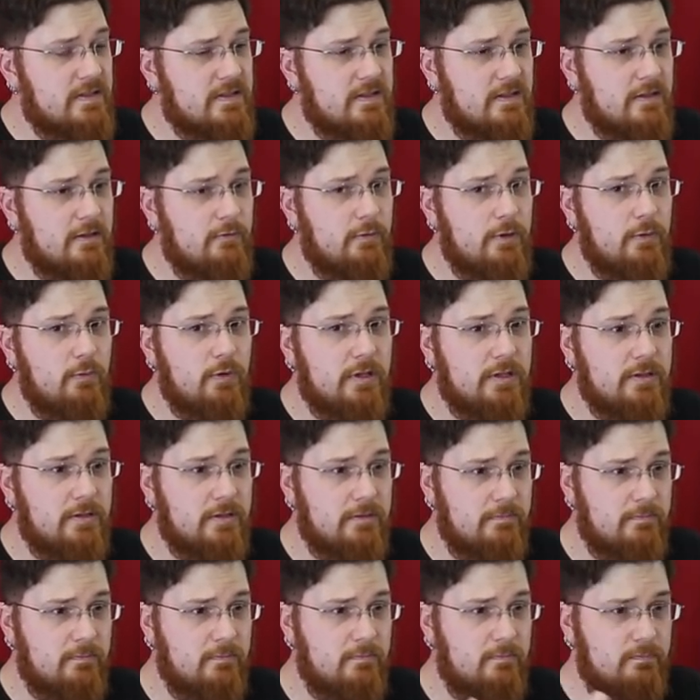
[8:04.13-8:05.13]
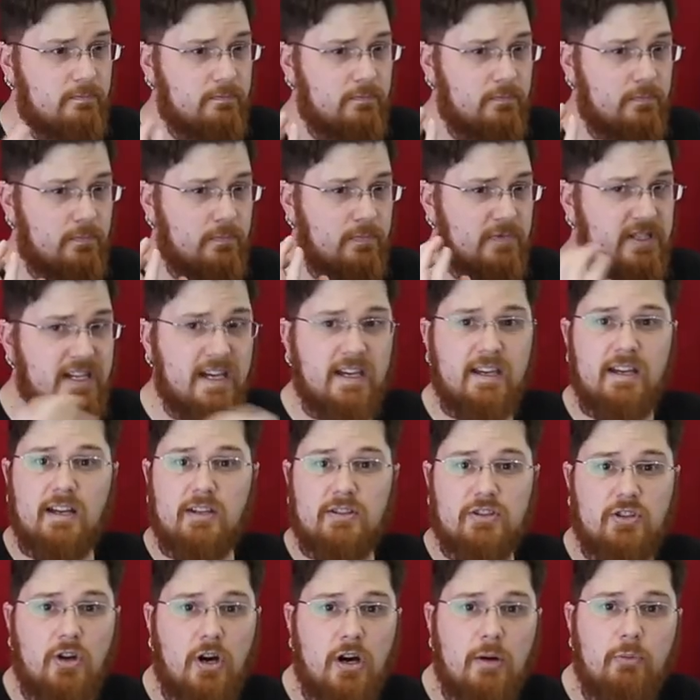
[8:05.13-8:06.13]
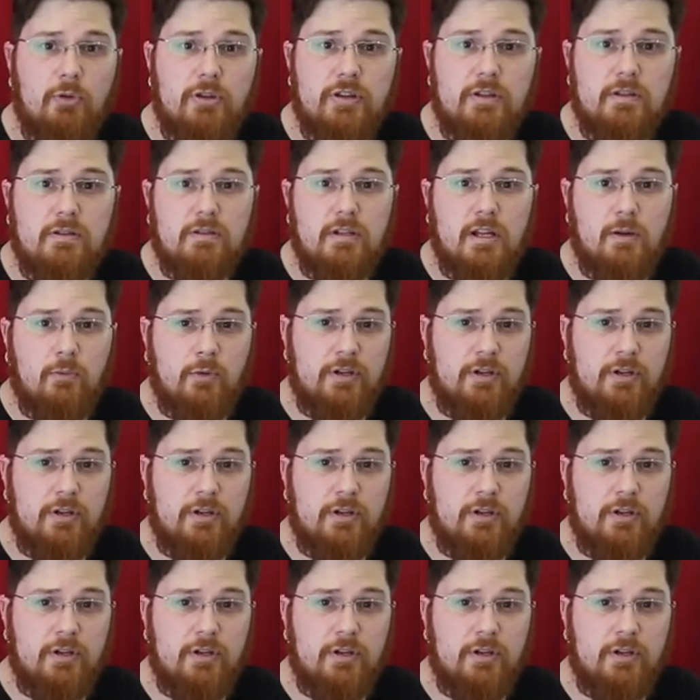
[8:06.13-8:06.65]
So we wanna take our time with it